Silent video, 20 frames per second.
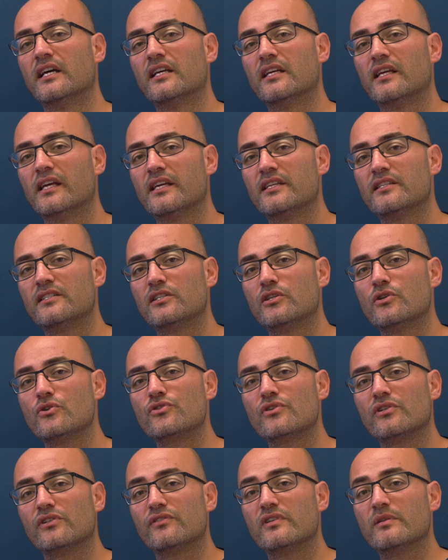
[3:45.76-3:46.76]
is
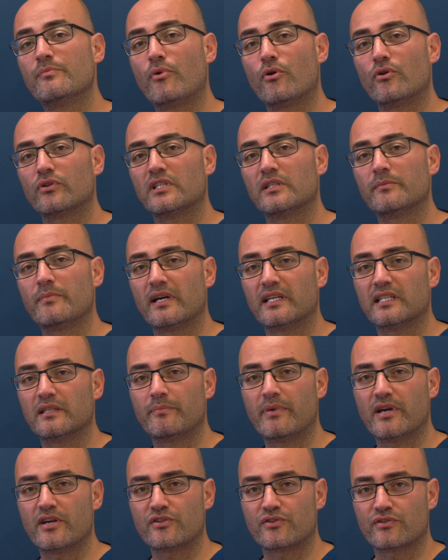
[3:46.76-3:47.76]
usually reported by the
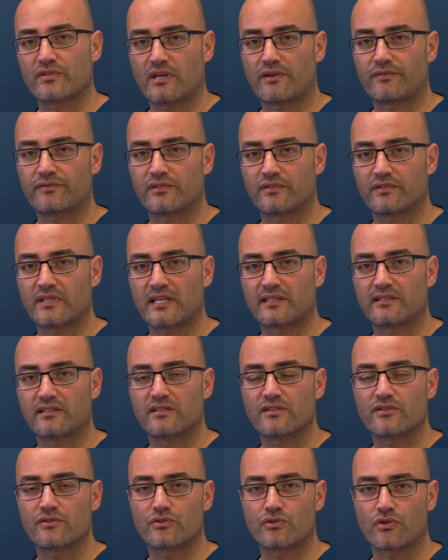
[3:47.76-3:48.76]
patients after that
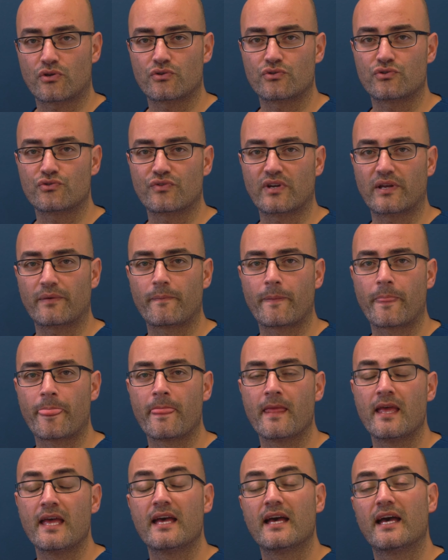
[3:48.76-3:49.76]
surgery.
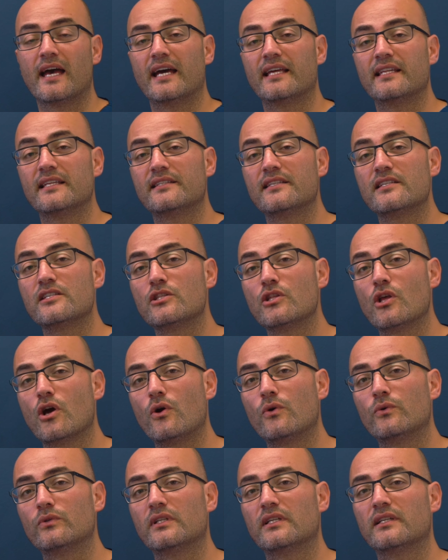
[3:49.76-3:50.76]
And it is
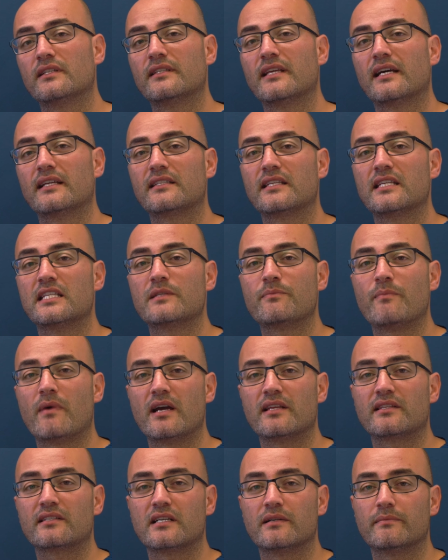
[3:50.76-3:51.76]
known that it
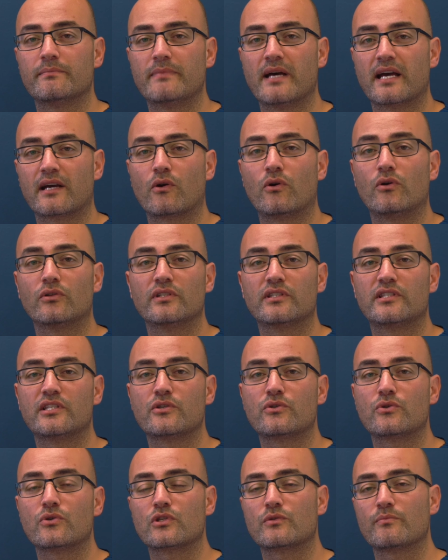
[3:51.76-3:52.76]
might come back, all the
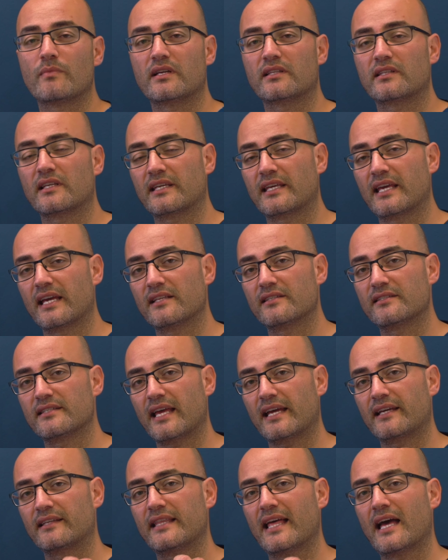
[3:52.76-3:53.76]
tissues might again
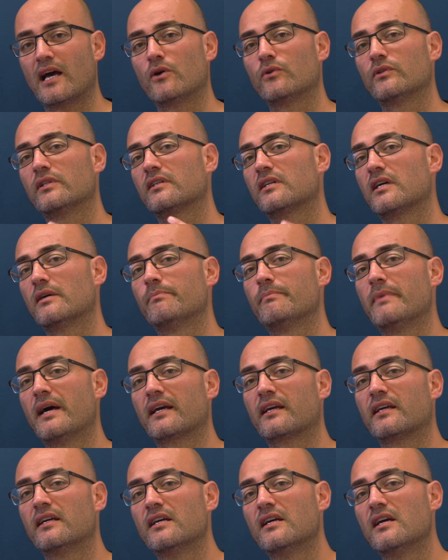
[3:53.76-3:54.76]
sag down and come
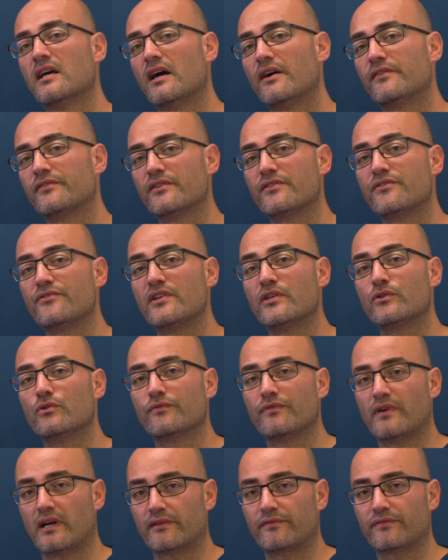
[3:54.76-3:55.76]
back after 3 to
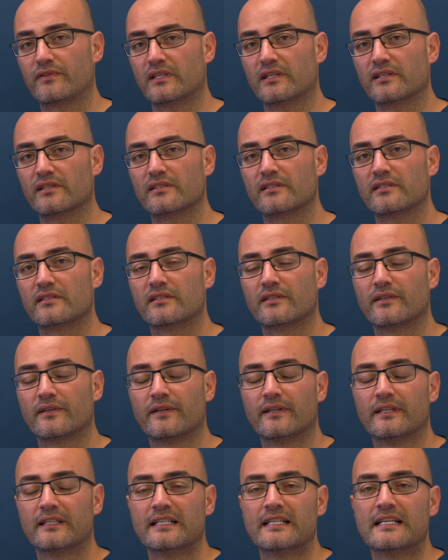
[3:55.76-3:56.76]
5 years.
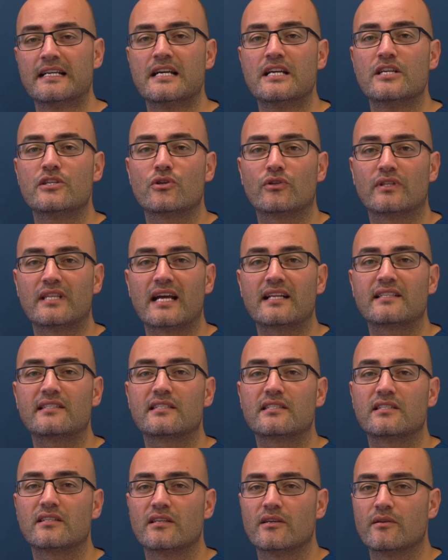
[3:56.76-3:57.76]
So
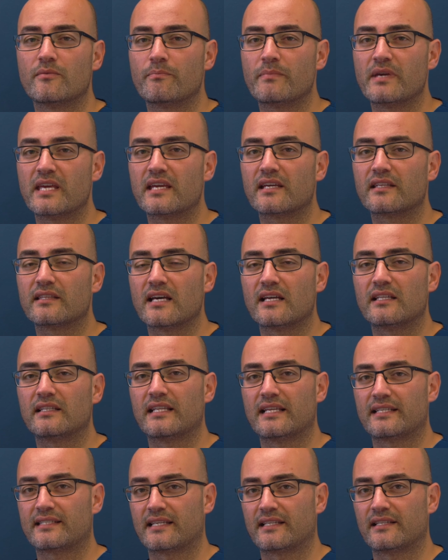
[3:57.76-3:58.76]
that's being done
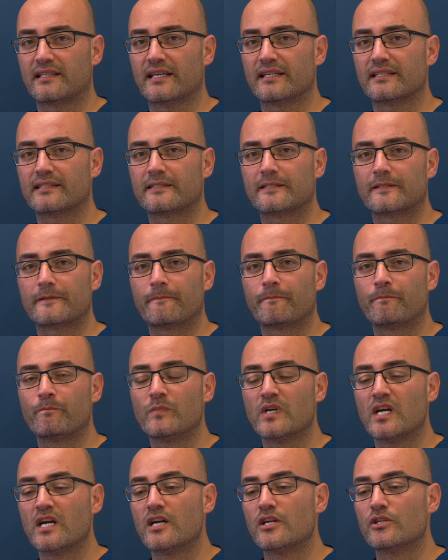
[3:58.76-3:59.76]
less and less.
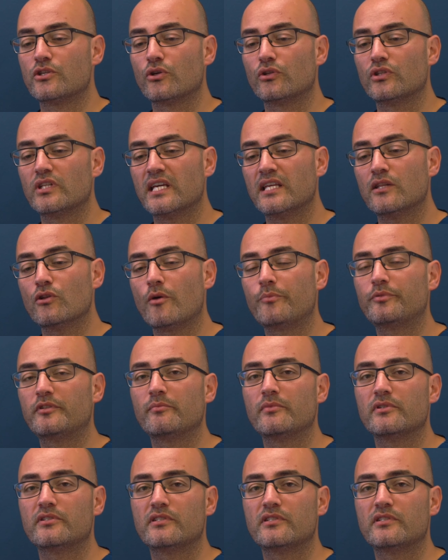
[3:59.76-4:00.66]
So in optimal